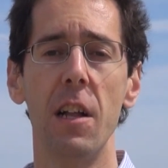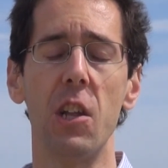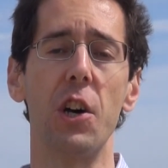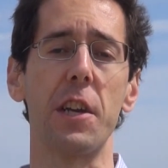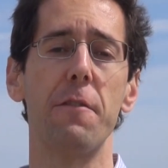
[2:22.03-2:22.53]

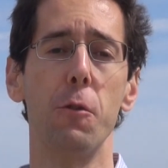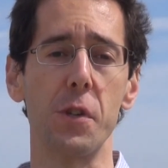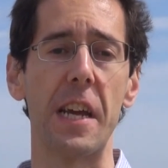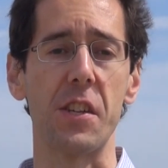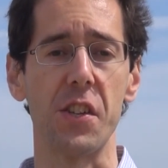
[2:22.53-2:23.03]
like
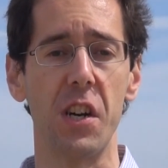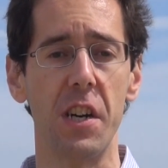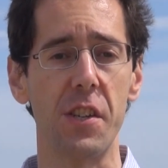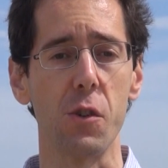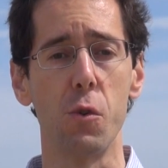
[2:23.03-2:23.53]
forced
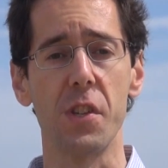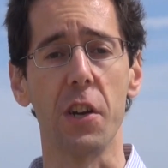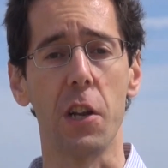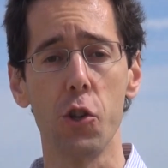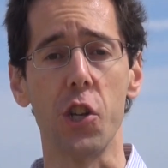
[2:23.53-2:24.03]
exercise or
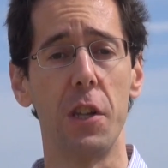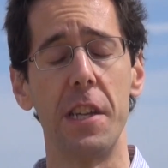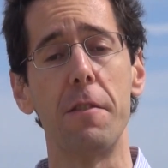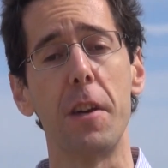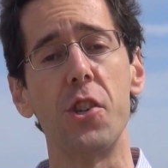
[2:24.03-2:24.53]
psychological
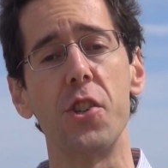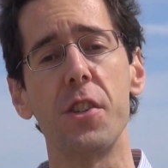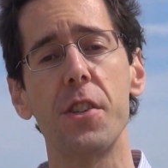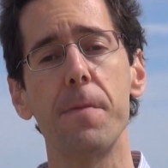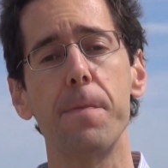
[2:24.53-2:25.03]

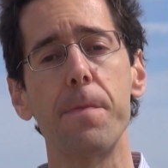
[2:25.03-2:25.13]
interventions.